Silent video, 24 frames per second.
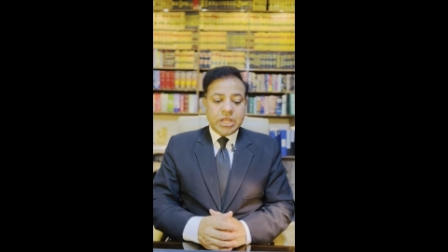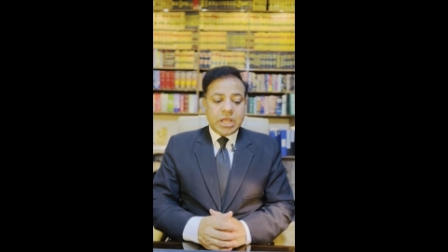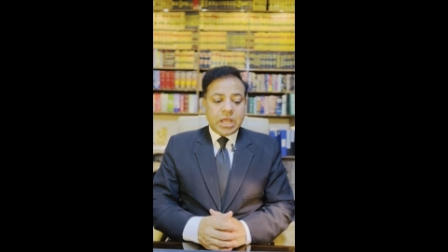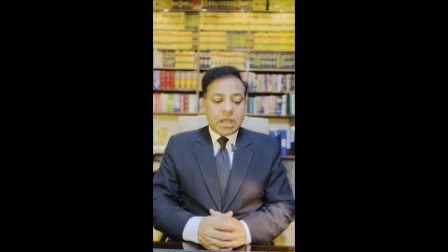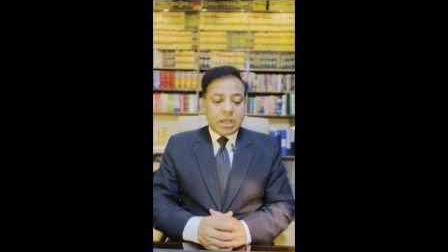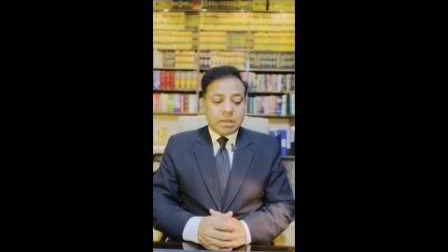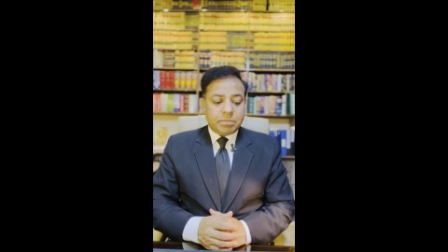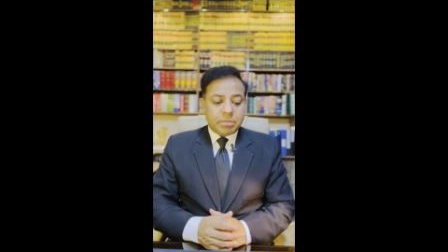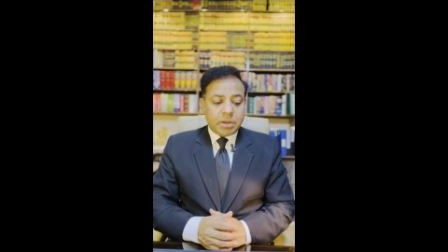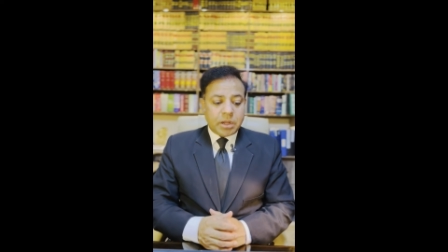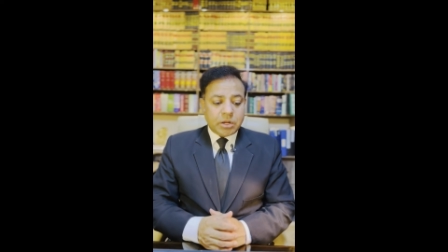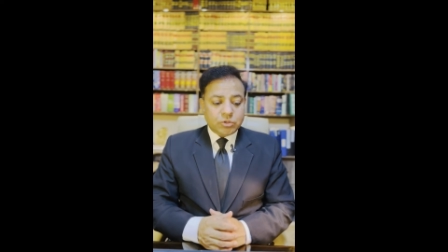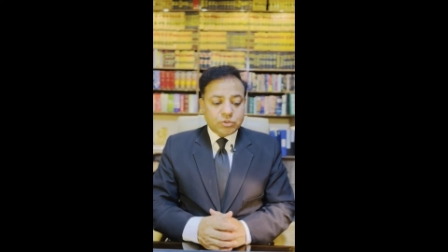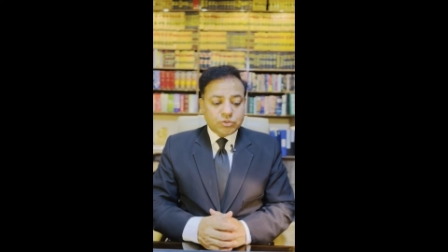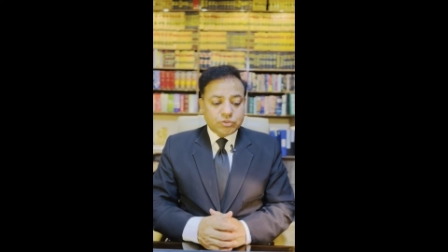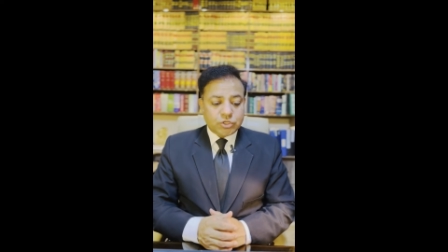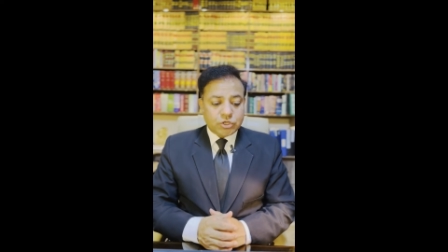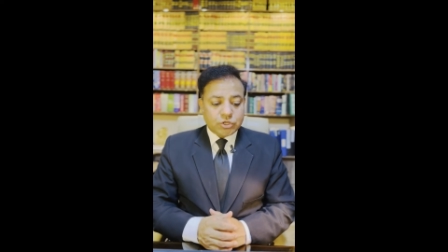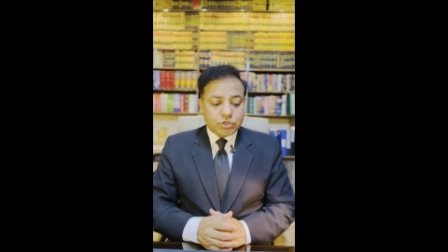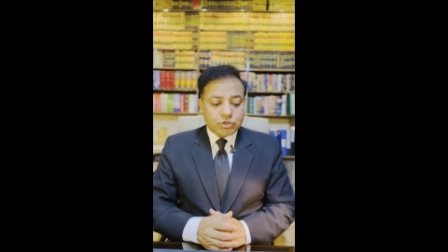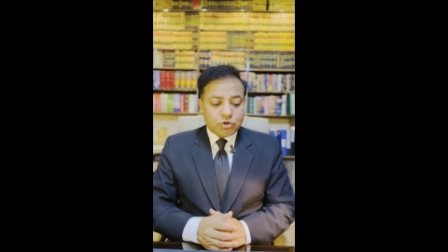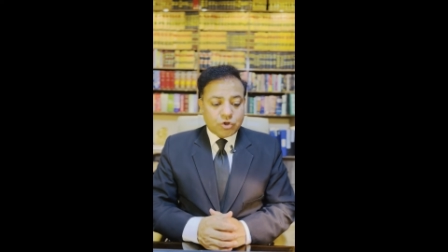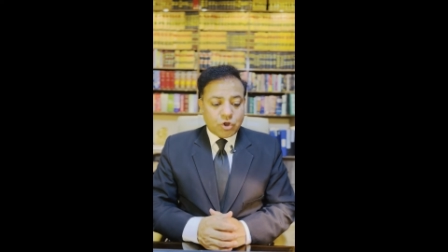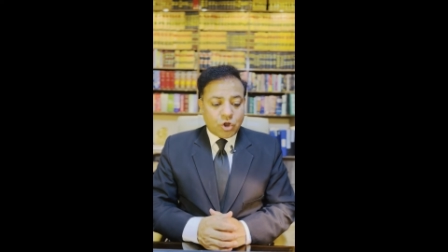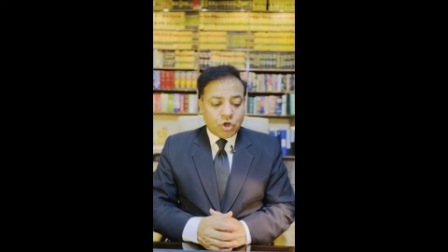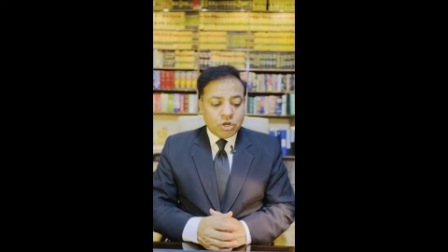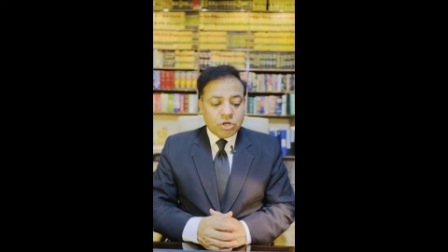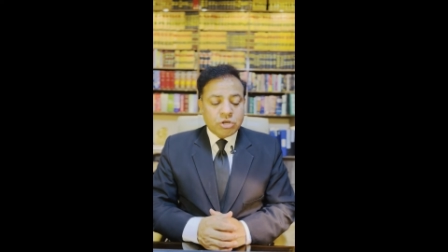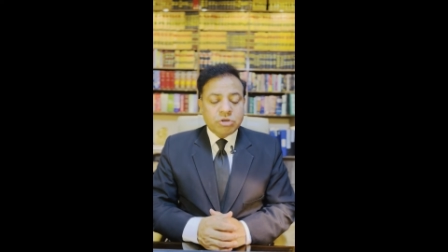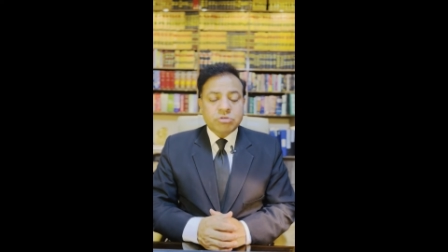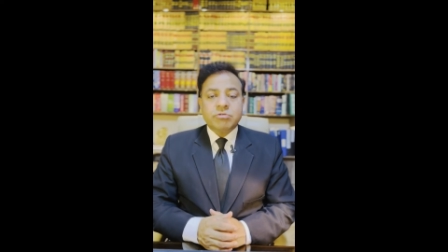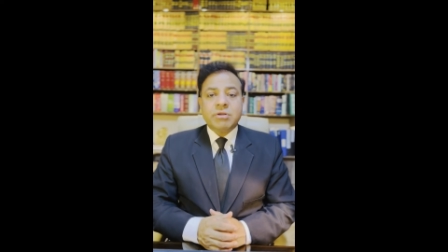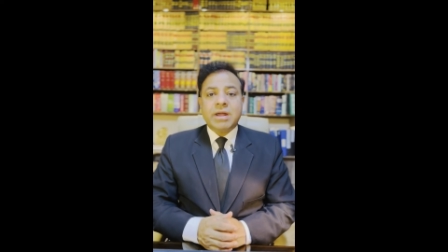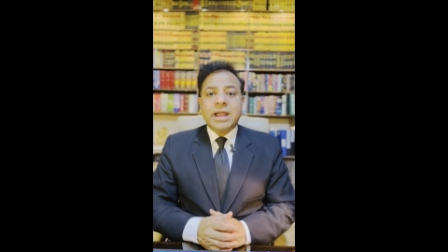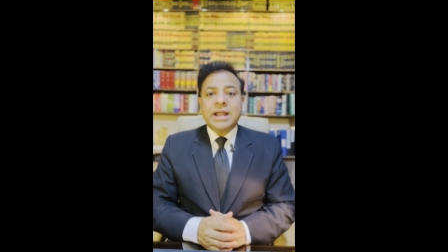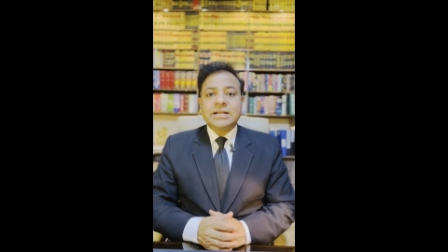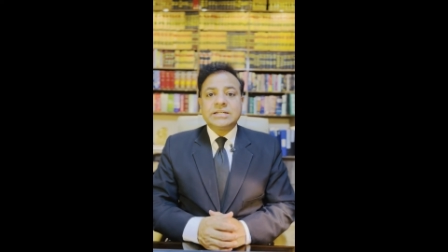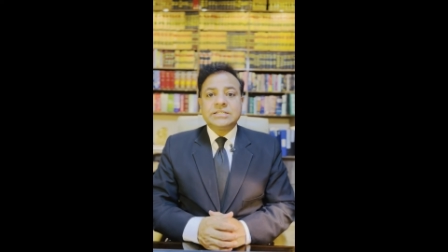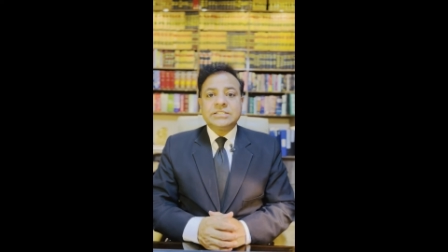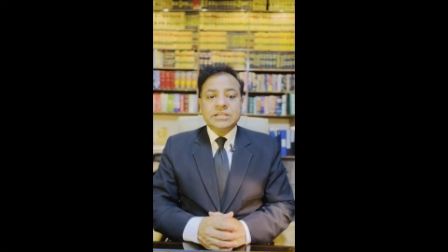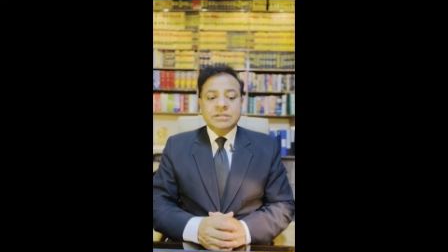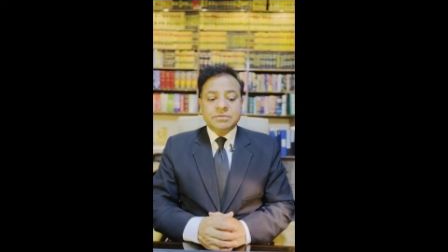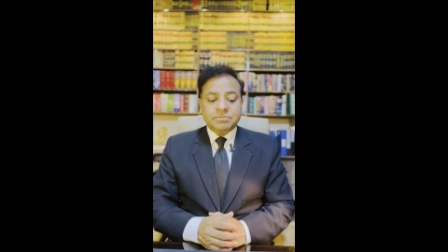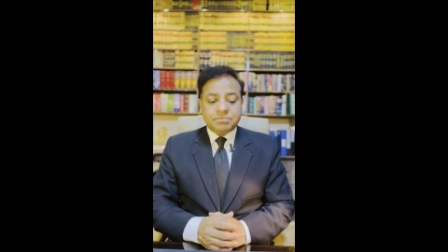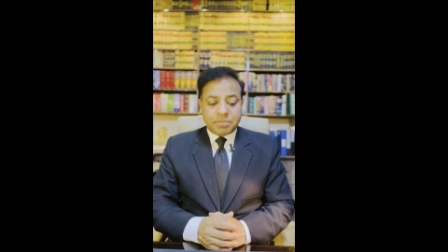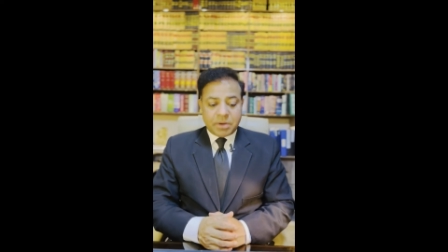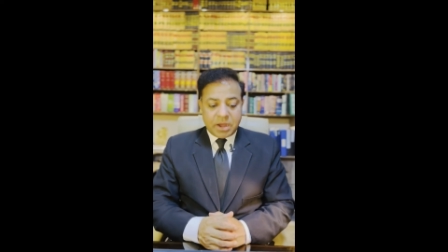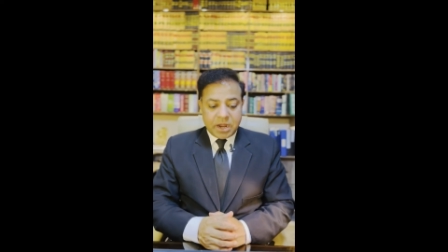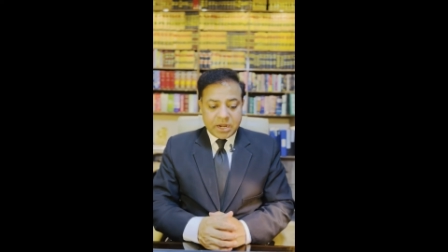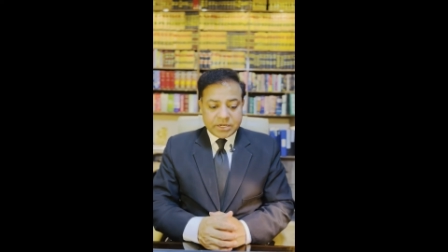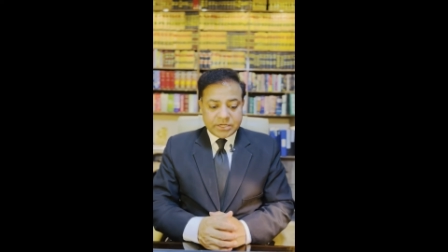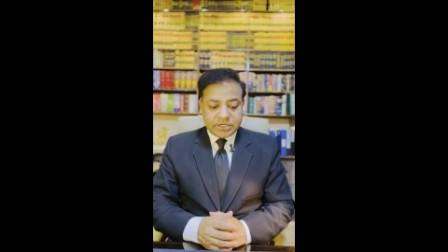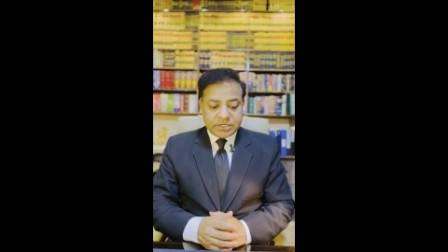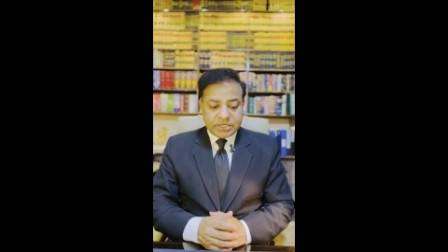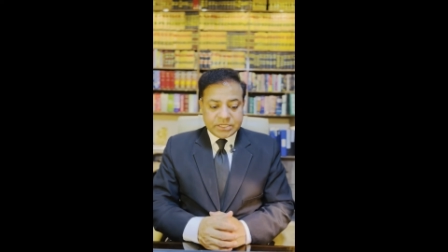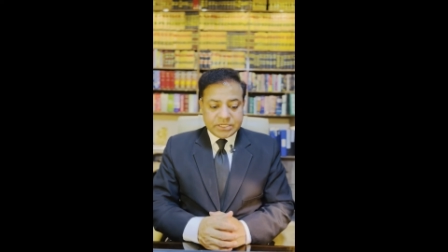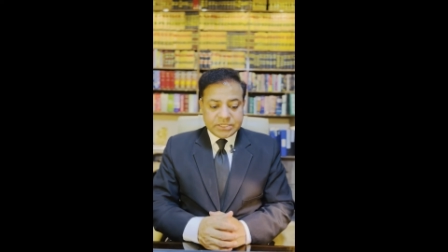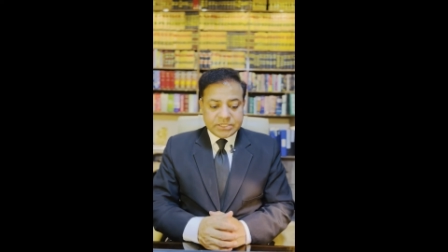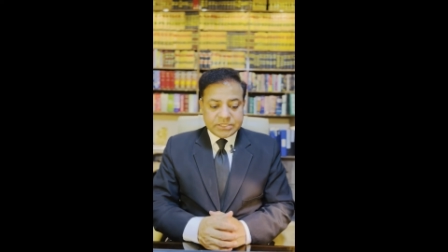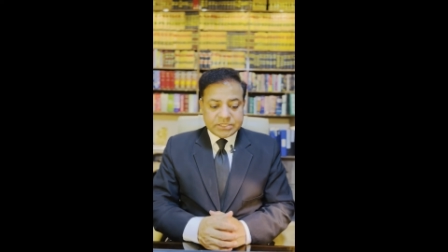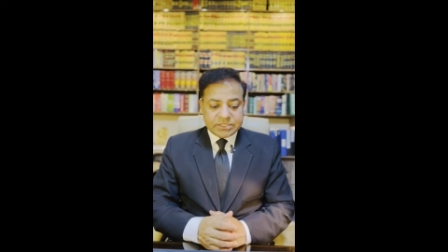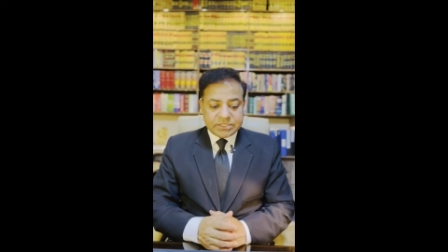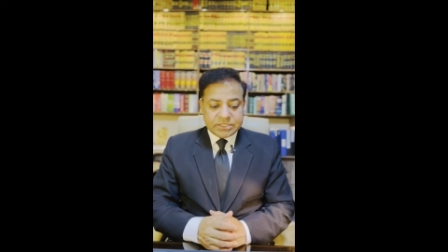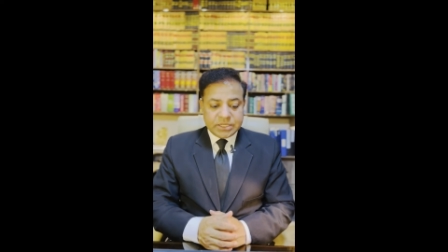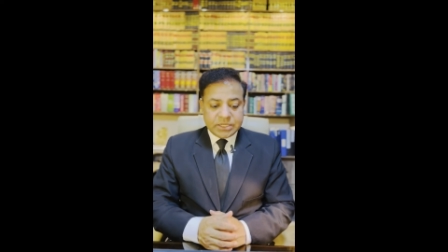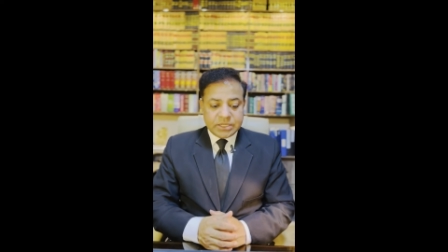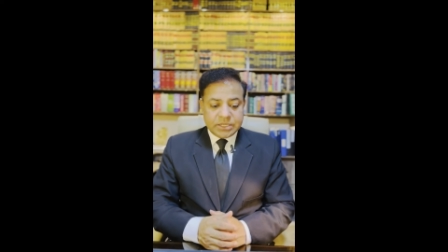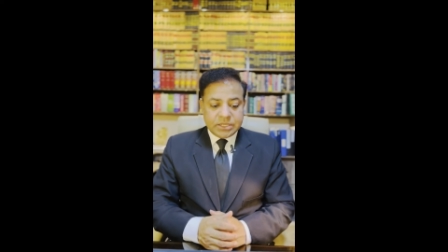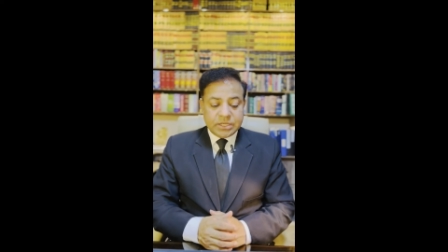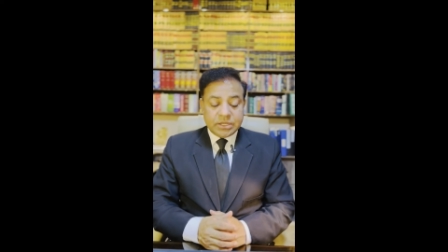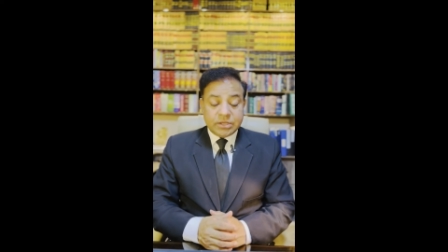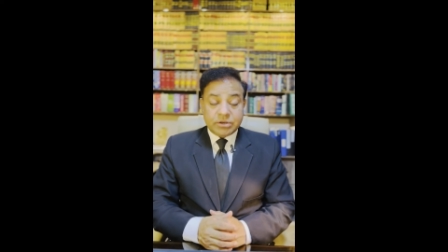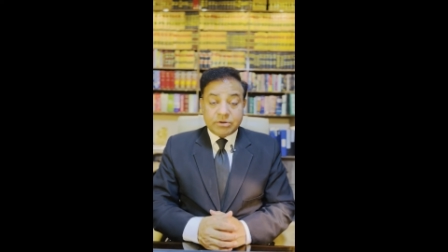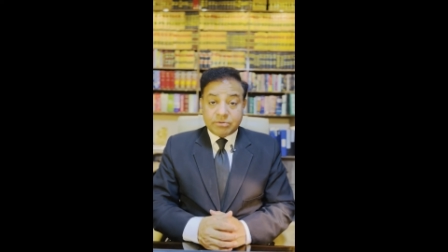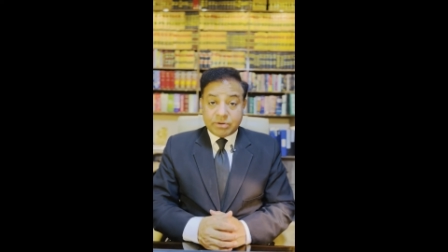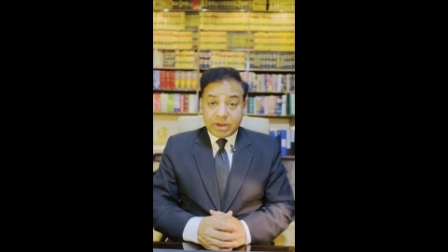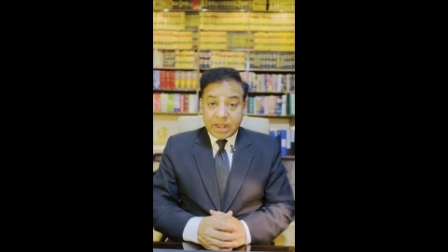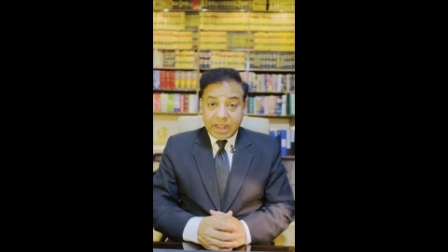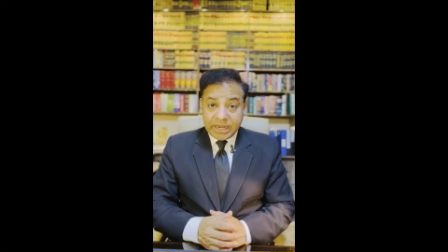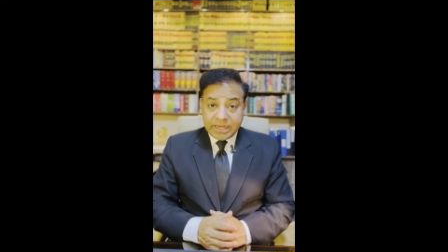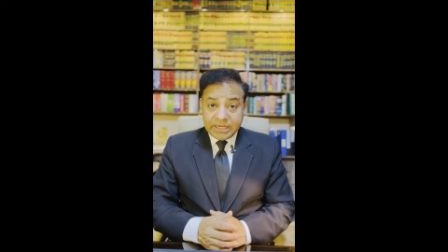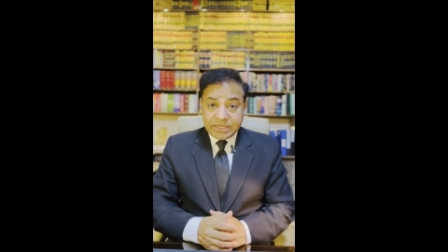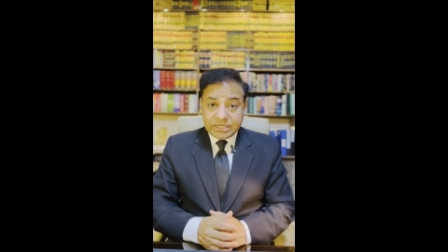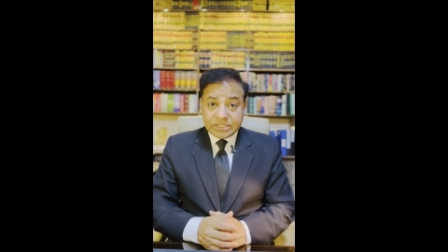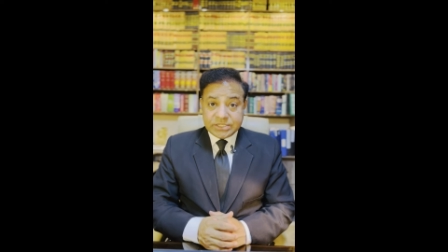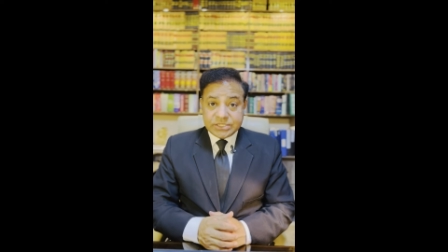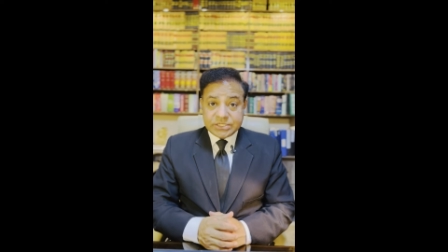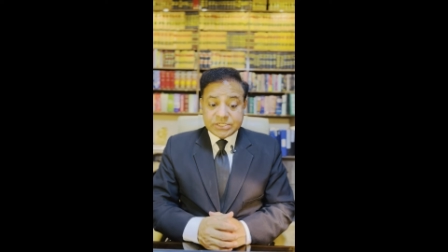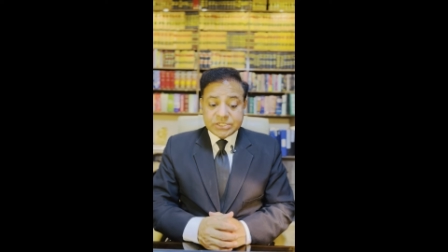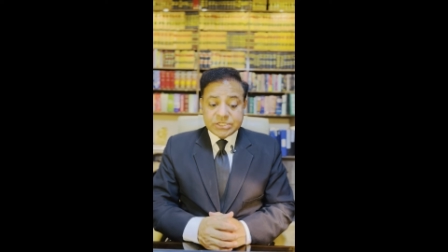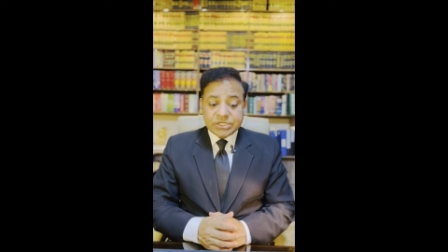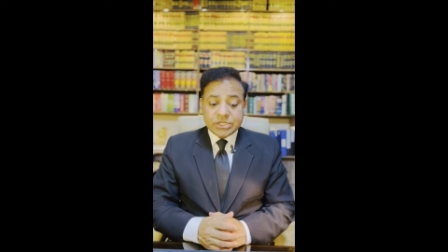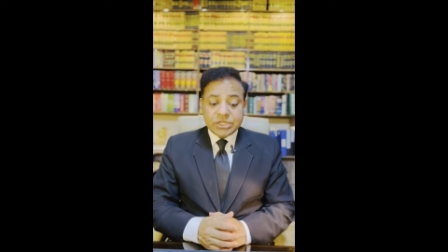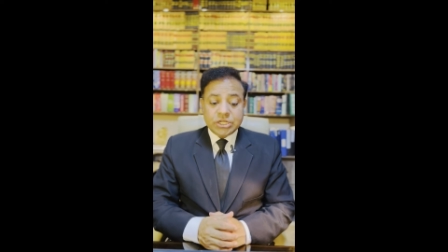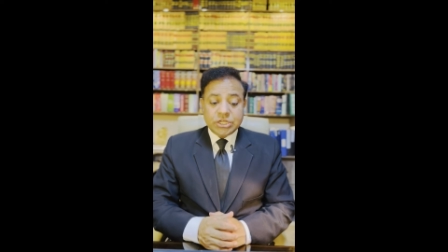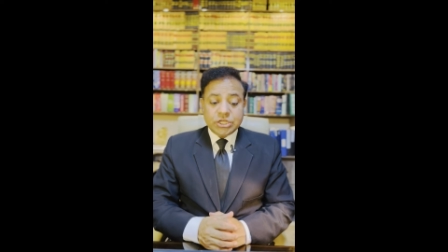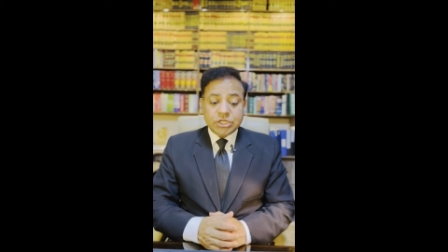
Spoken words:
about the contracting parties' rights,